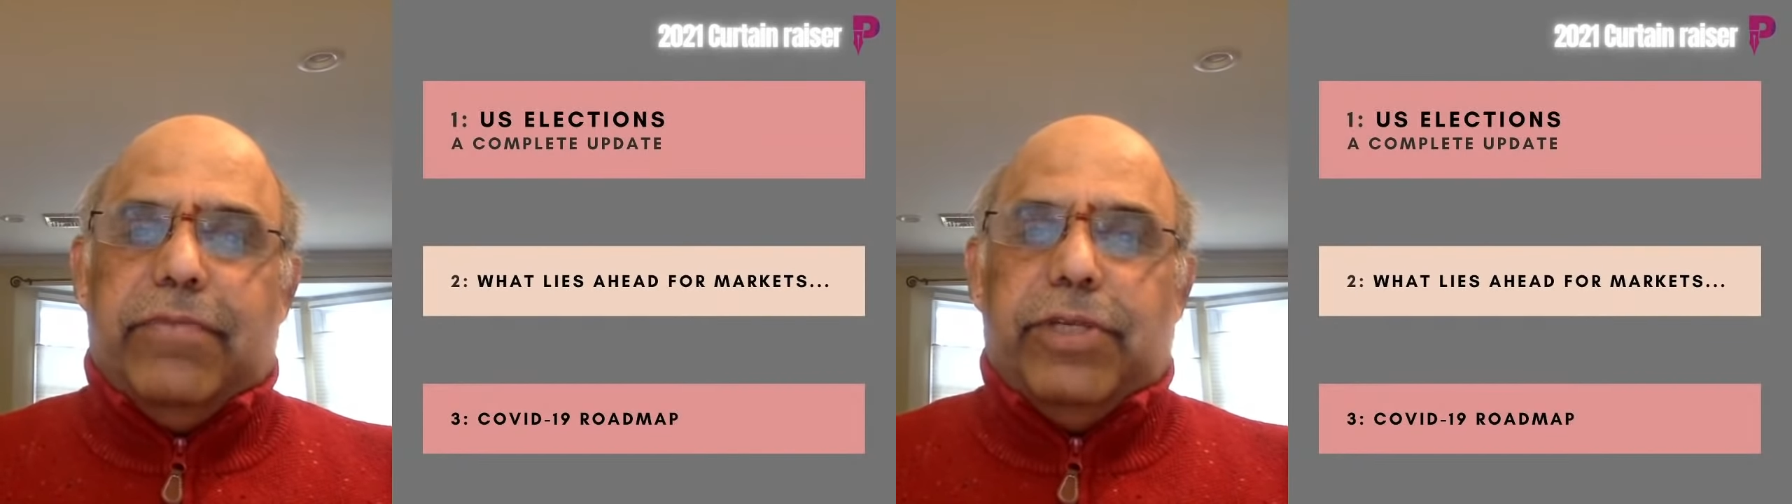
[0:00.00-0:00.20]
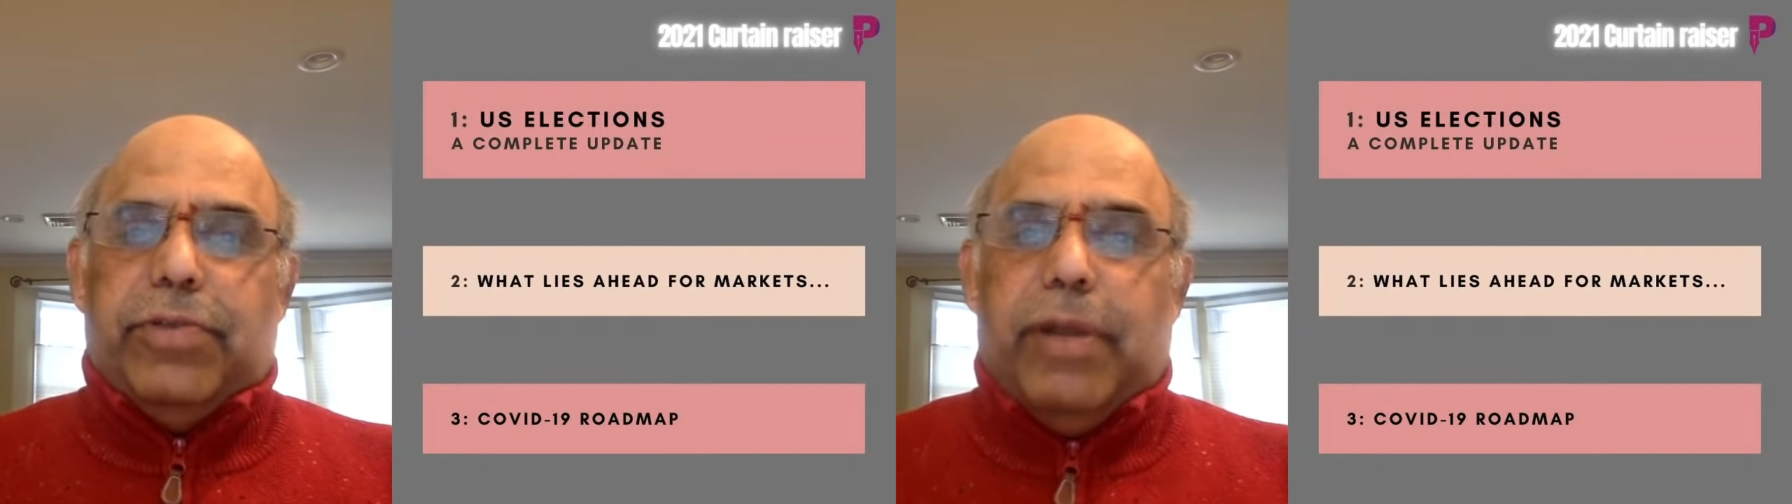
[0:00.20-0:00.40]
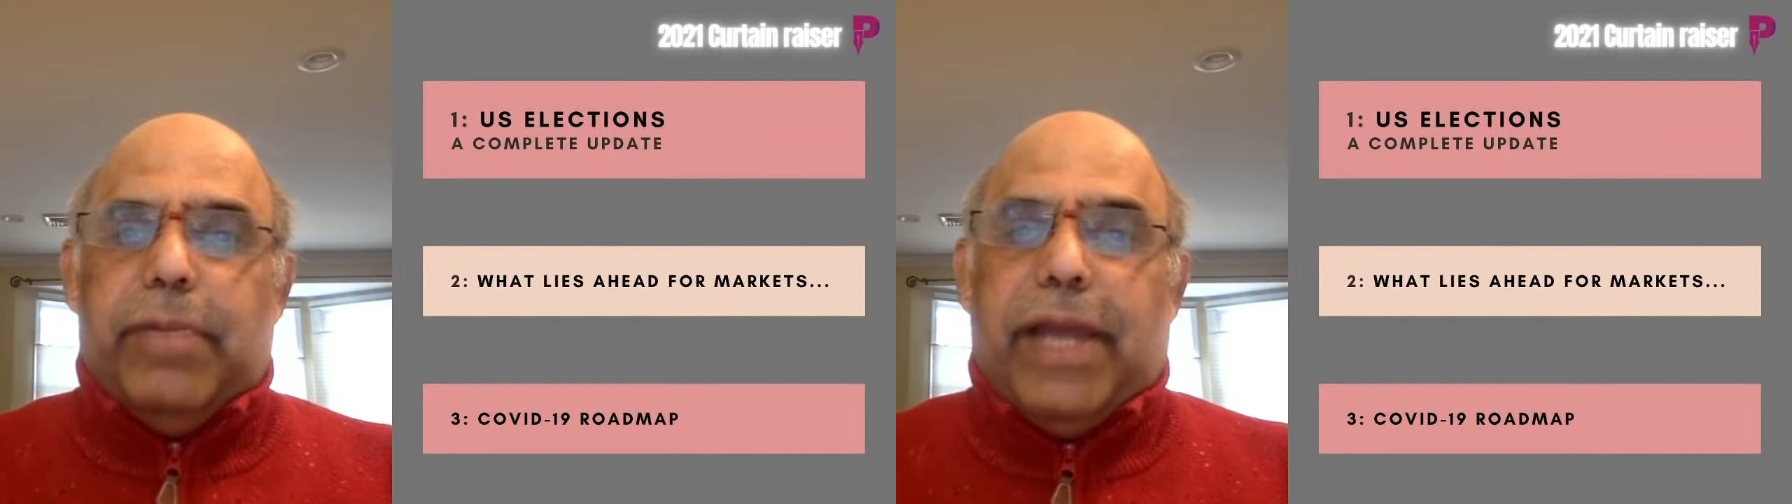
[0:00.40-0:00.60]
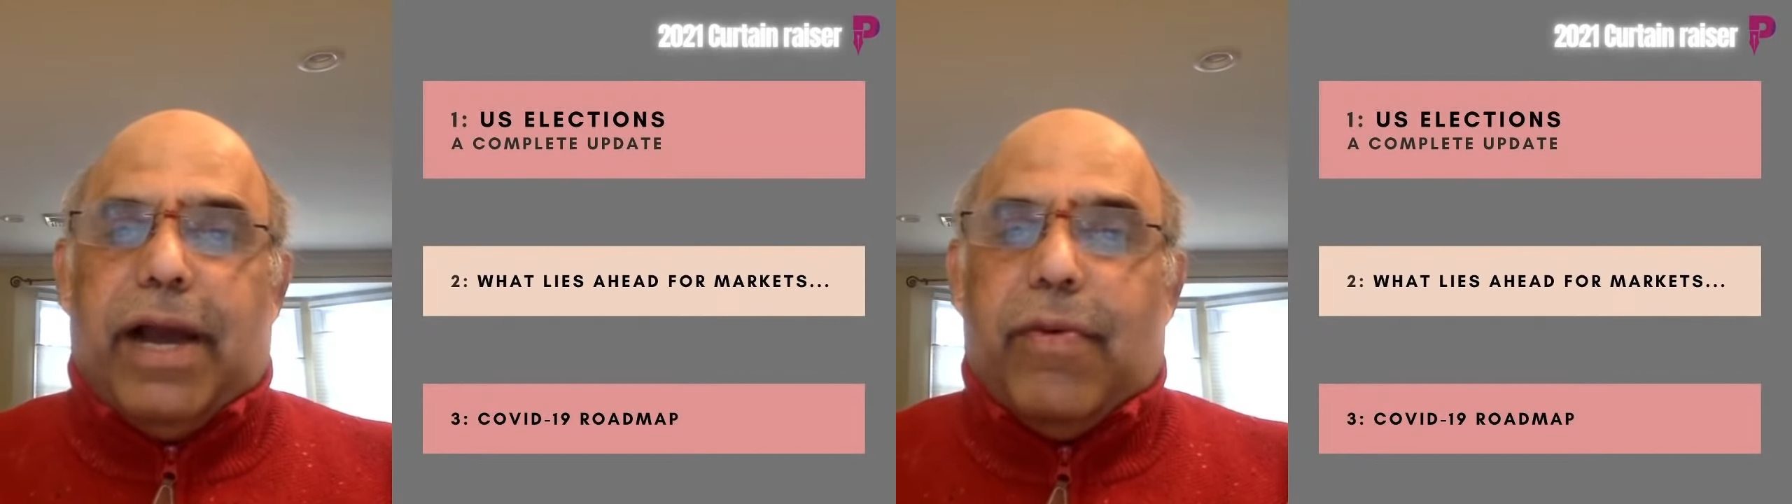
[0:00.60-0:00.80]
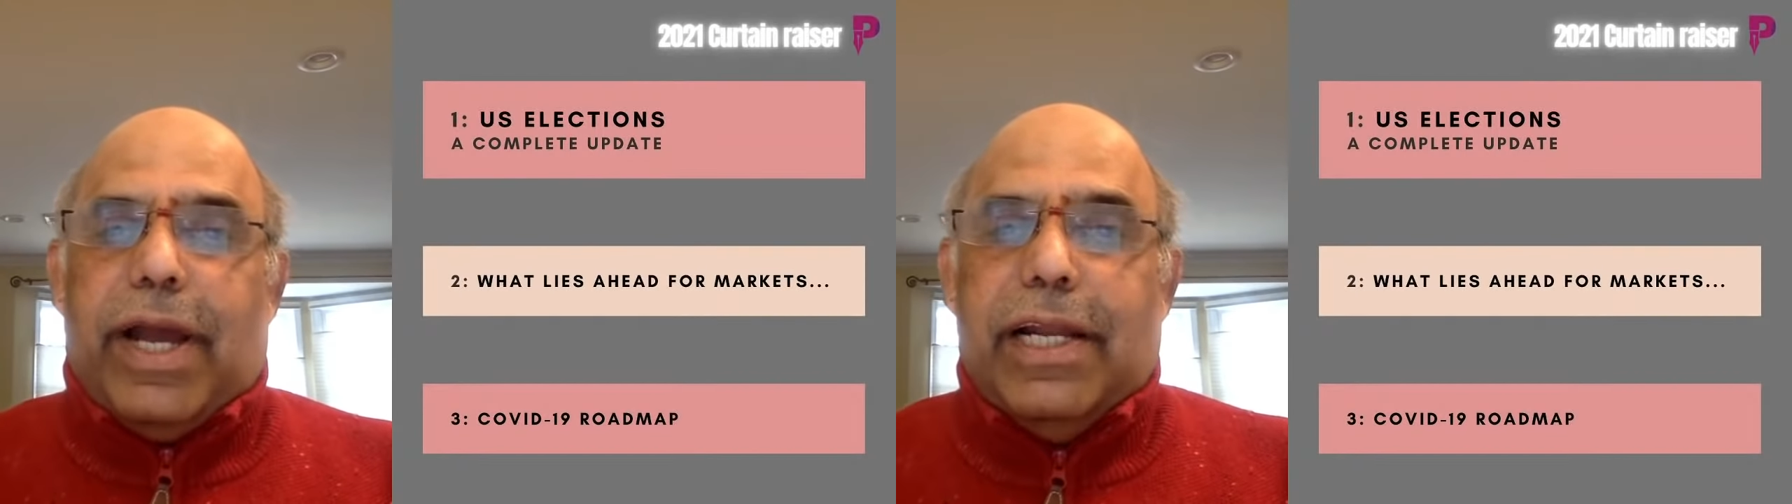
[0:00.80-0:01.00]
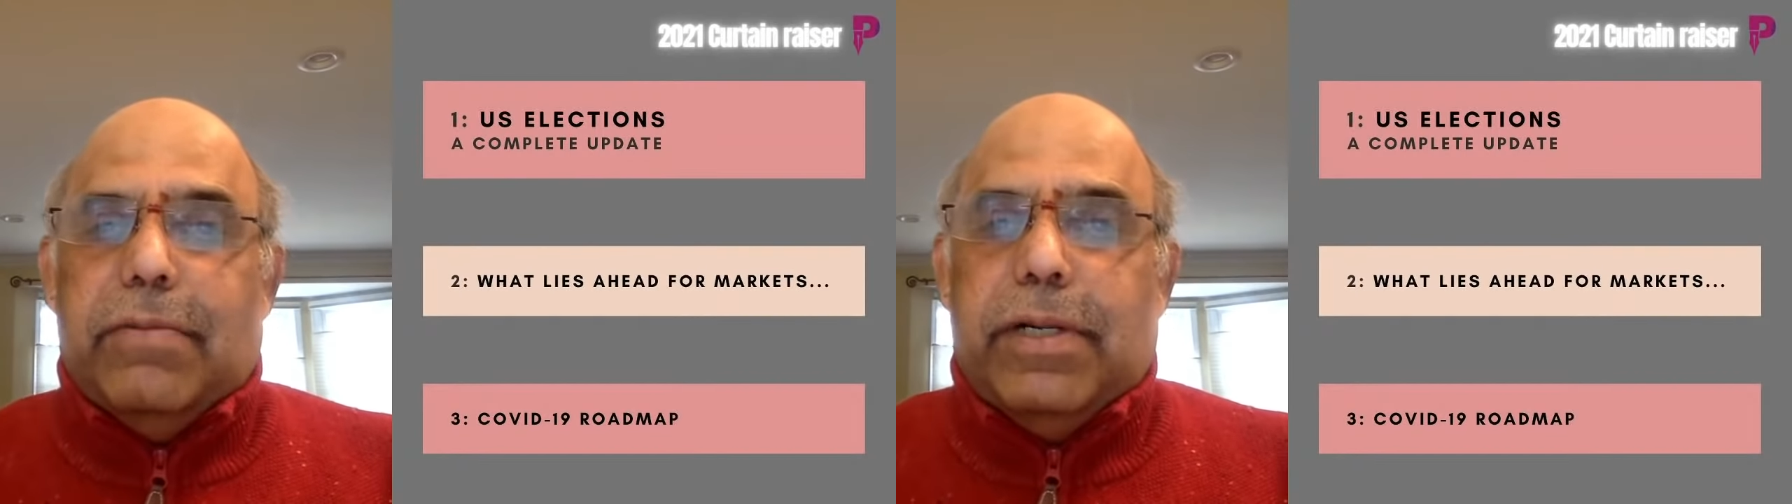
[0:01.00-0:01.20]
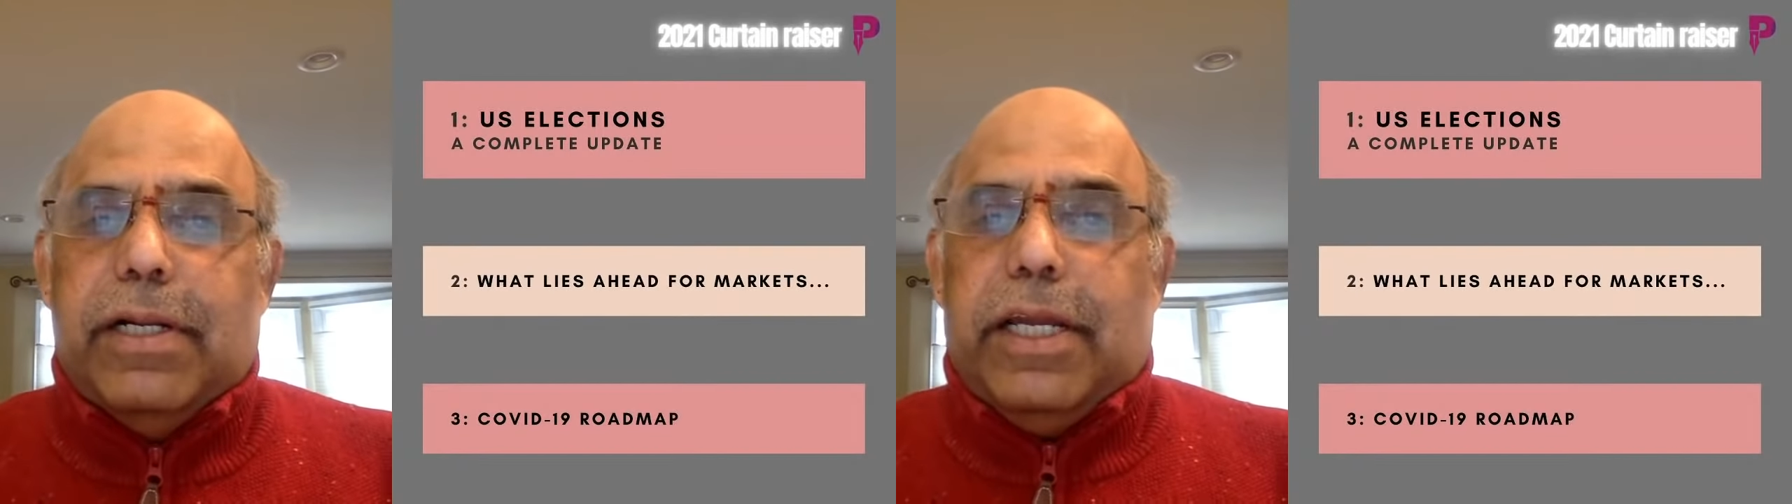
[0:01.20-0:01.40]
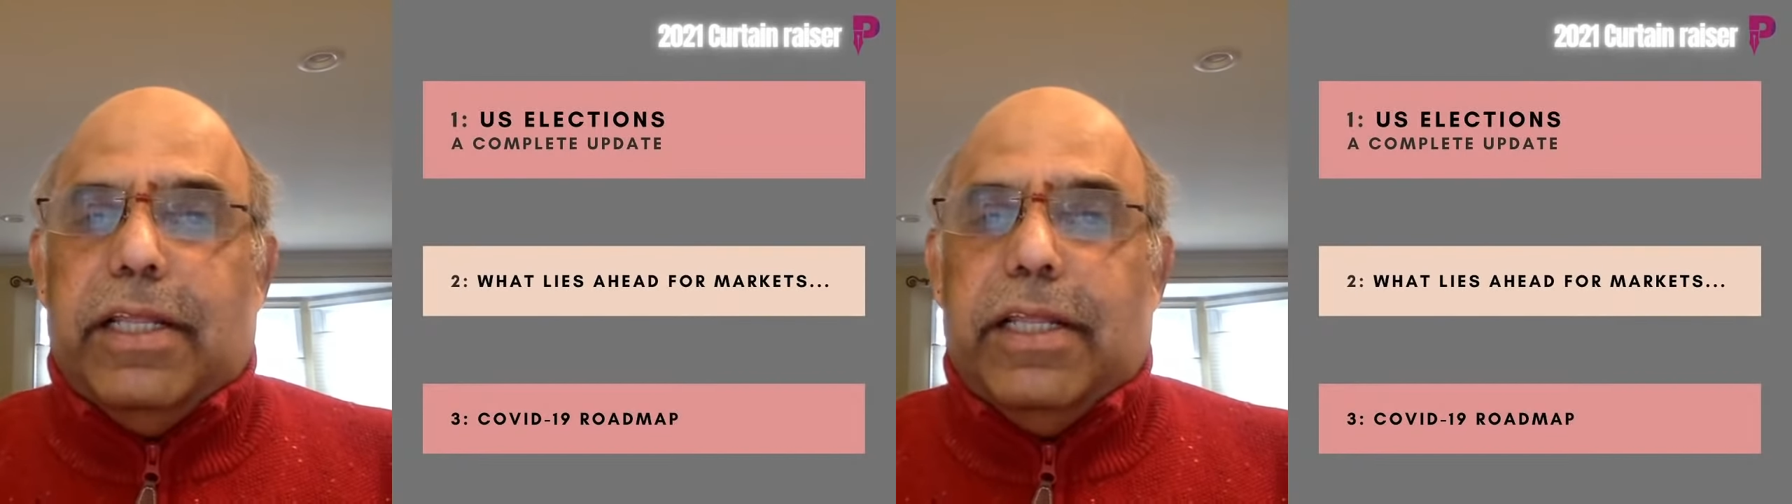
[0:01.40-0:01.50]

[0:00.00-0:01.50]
which will be available in